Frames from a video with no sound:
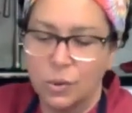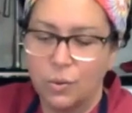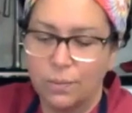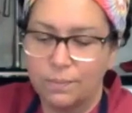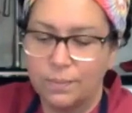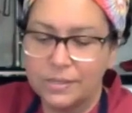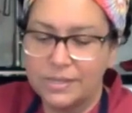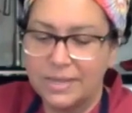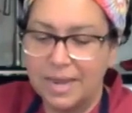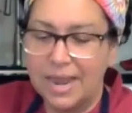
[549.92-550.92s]
So
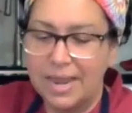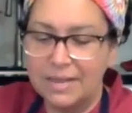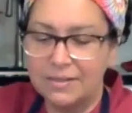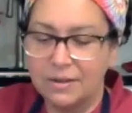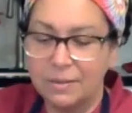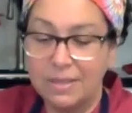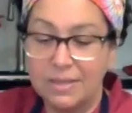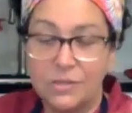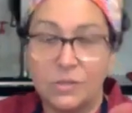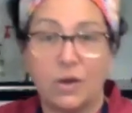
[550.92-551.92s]
today is going to
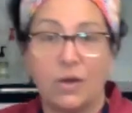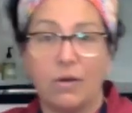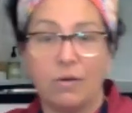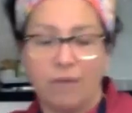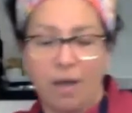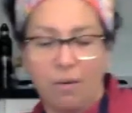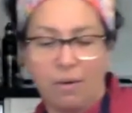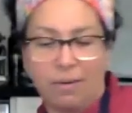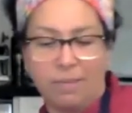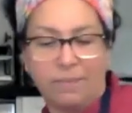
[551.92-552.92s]
be the start of
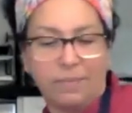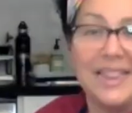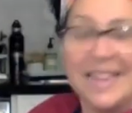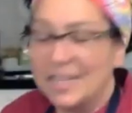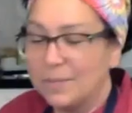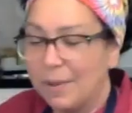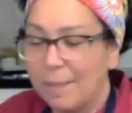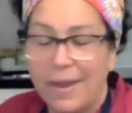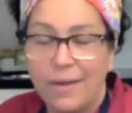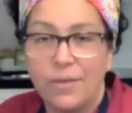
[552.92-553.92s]
our. Let's
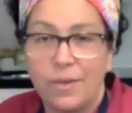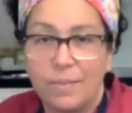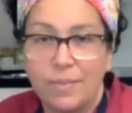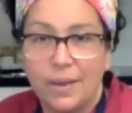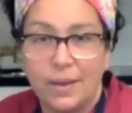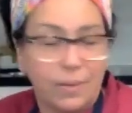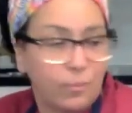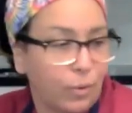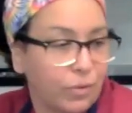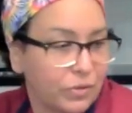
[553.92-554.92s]
prepare
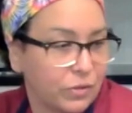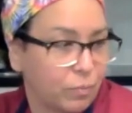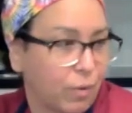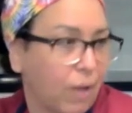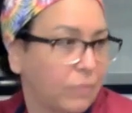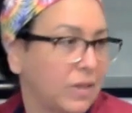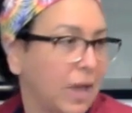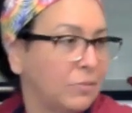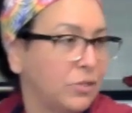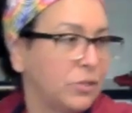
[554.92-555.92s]
the Brussels
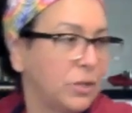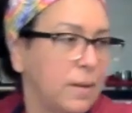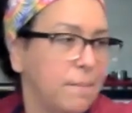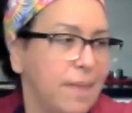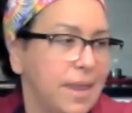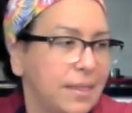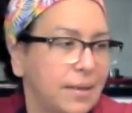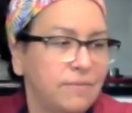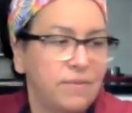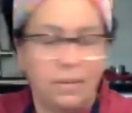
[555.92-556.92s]
sprouts. I'm just going to make
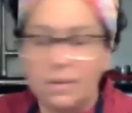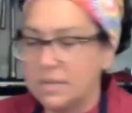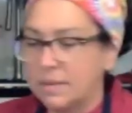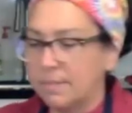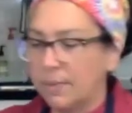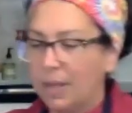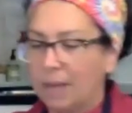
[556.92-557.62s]
them very simple.